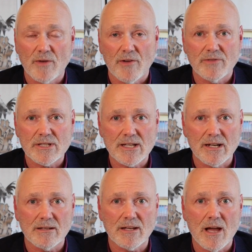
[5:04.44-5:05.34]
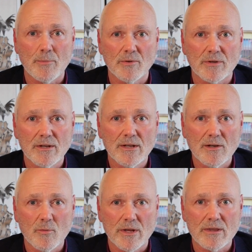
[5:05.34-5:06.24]
we've often seen it coupled
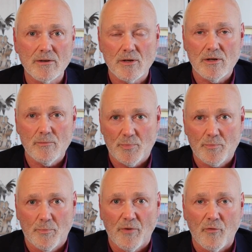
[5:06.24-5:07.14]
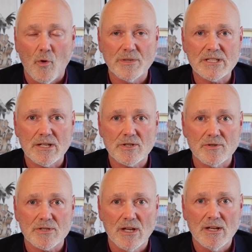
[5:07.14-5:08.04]
with performance
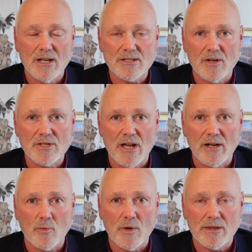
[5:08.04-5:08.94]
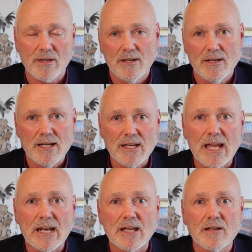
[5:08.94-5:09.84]
issues associated with
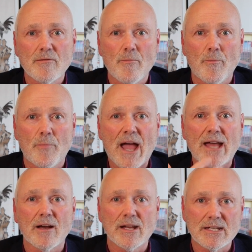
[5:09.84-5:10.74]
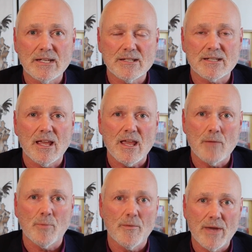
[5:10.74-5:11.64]
getting bad ideas
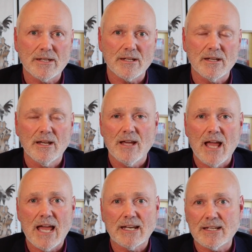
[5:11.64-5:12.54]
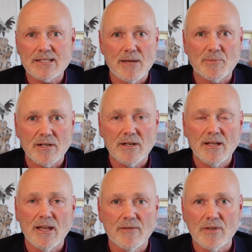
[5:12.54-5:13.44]
implemented and accepted,
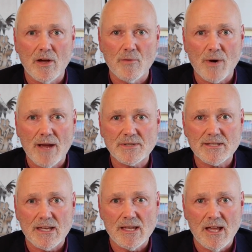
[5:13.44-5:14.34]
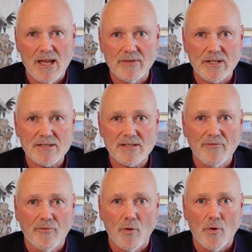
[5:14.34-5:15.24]
even though perhaps the evidence
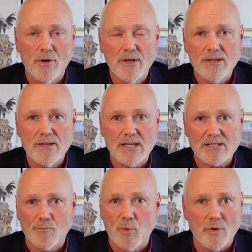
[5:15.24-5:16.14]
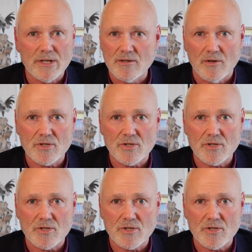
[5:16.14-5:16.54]
for their support is not